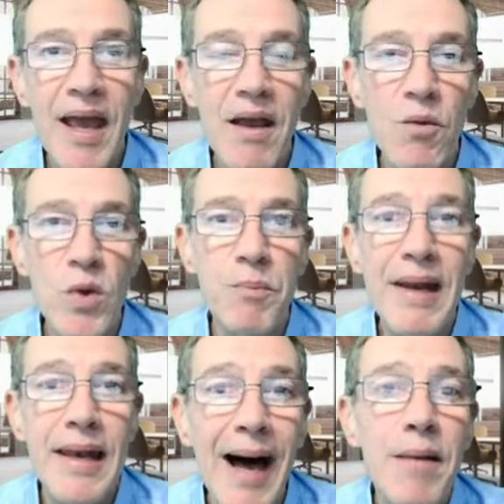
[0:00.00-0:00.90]

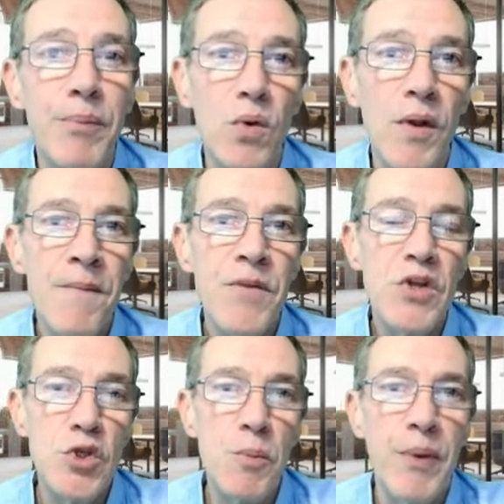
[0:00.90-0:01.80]
liable
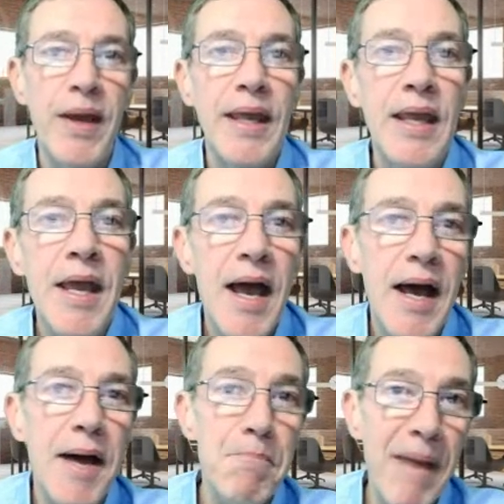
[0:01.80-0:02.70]
to pay
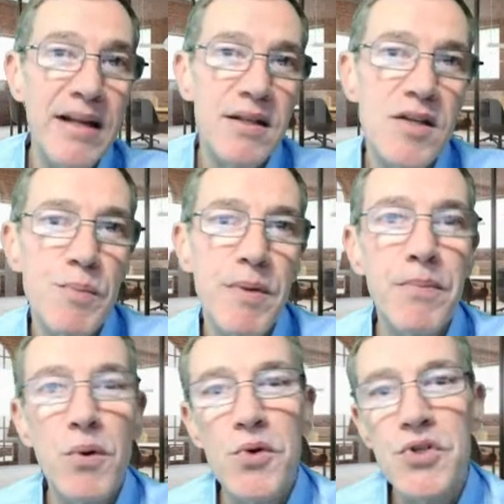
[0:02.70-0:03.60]
maintenance
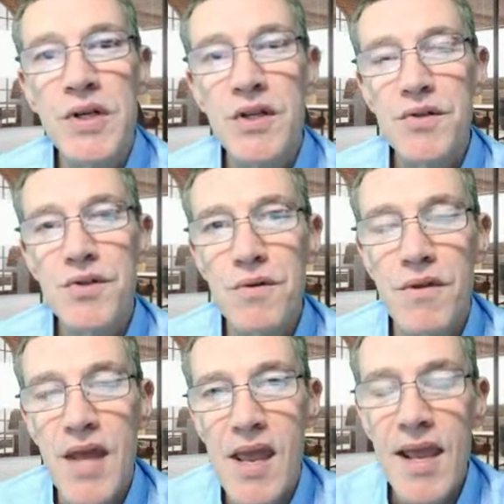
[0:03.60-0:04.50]
proportionate to
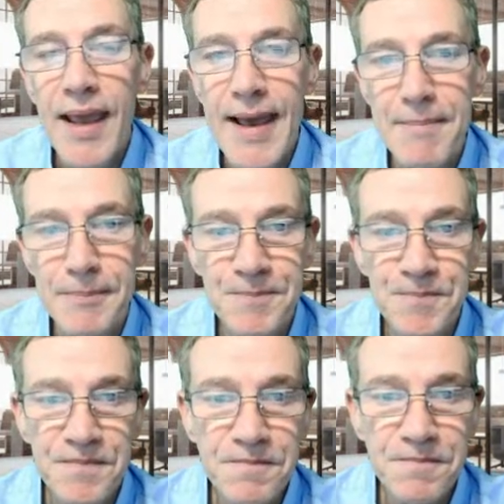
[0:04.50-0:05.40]
their income.
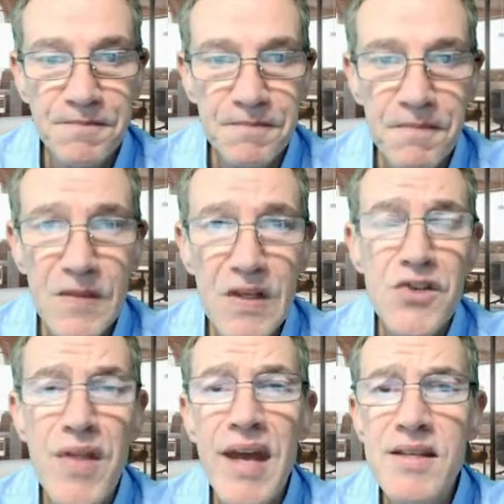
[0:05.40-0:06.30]

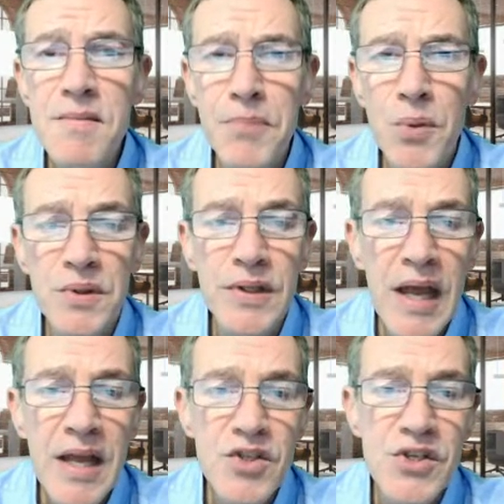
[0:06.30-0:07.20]
So that is important,
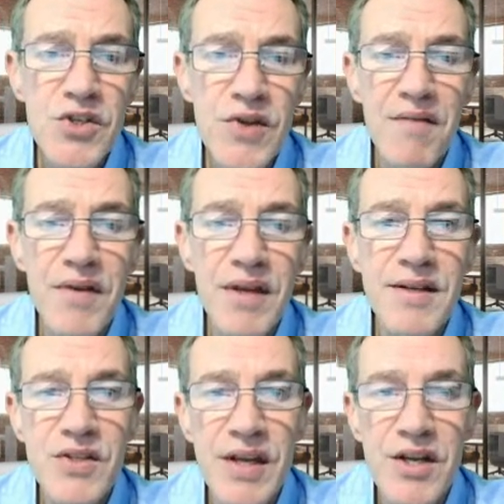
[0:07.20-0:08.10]
just to have a
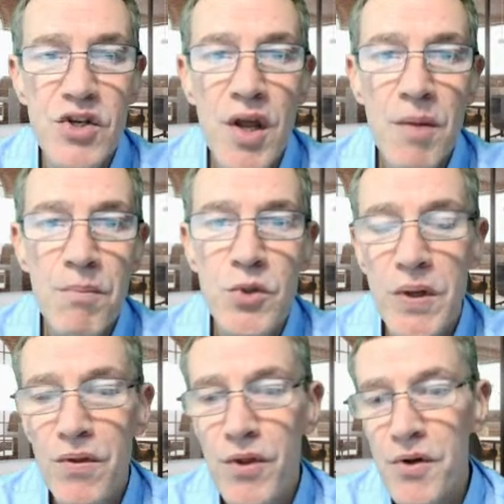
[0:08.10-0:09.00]
distinction
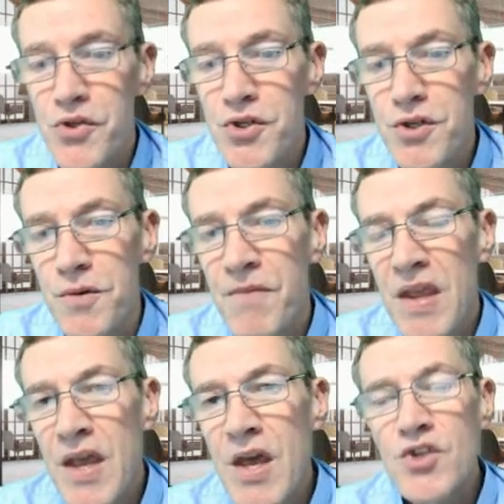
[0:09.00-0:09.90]
between those two.
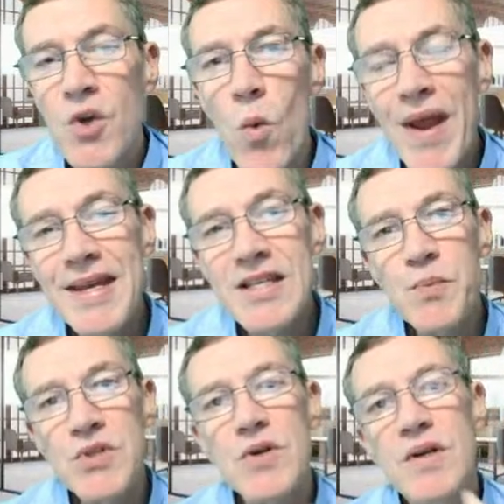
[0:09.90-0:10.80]
So when does
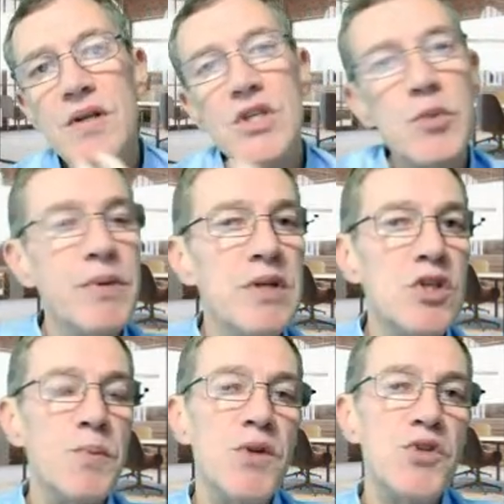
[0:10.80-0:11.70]
paternity
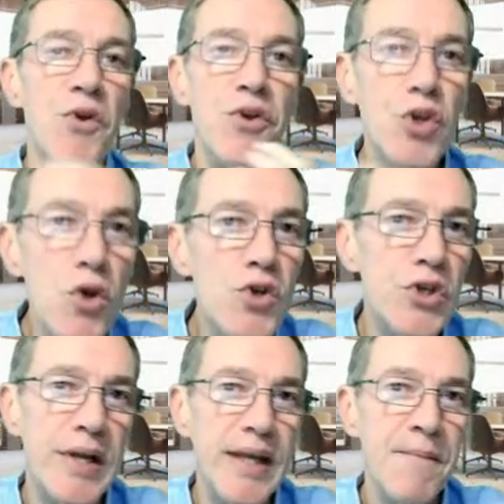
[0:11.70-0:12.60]
disputes
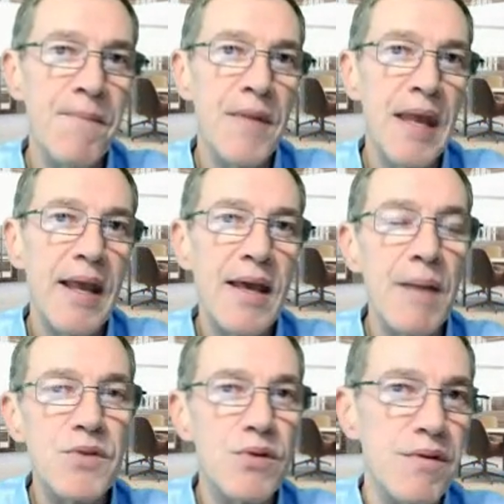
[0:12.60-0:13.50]
usually
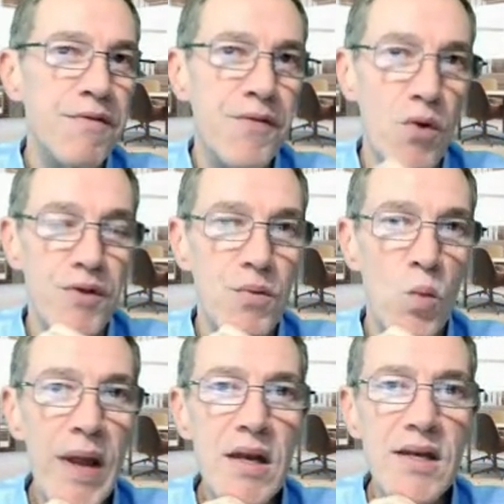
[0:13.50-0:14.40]
come to the fore?
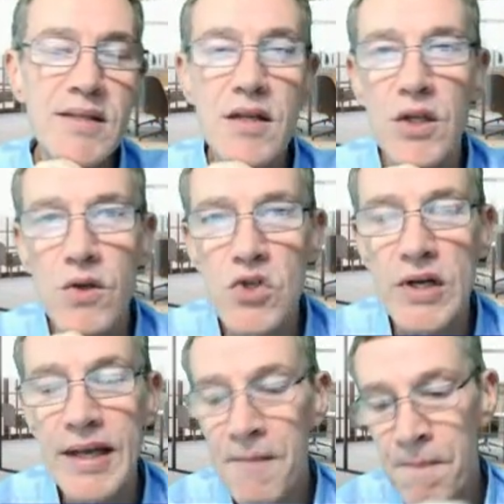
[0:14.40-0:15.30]
When is it usually